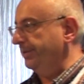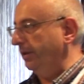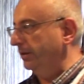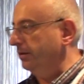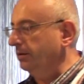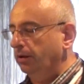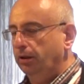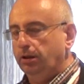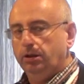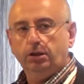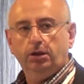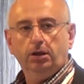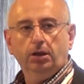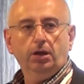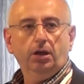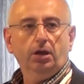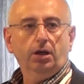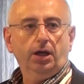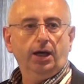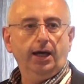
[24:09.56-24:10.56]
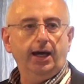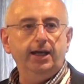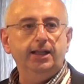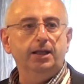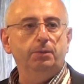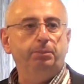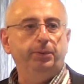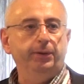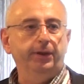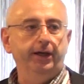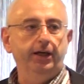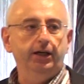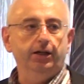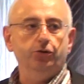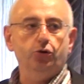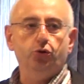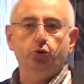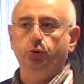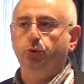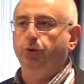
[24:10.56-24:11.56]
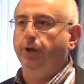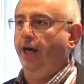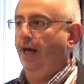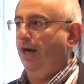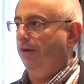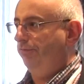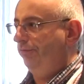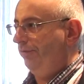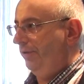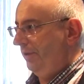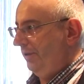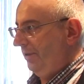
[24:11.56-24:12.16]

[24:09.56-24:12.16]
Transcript: that any player should have